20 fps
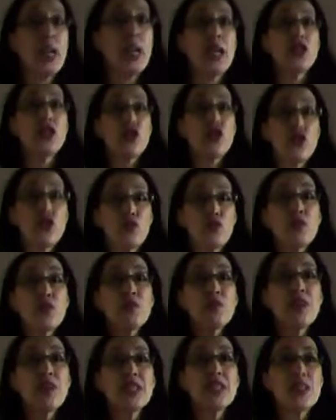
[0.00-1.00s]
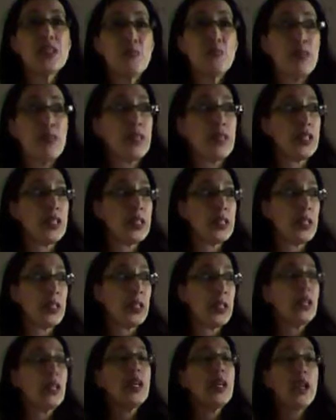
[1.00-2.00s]
and assume
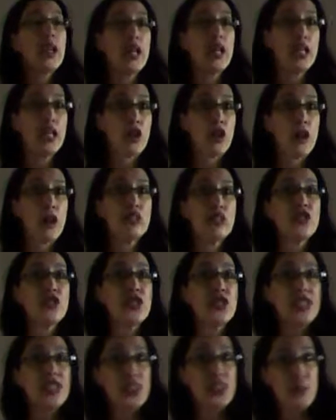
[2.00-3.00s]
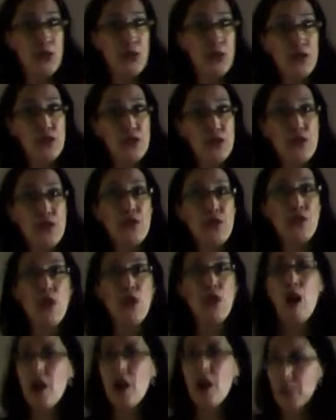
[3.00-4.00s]
responsibility and knowledge and experience through their
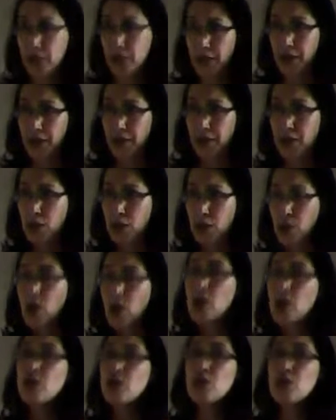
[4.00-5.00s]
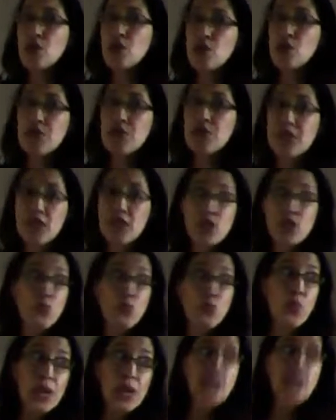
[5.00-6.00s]
hard work. So since
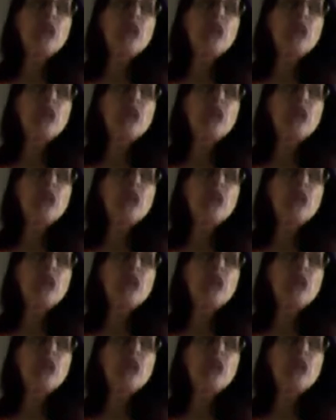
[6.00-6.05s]
we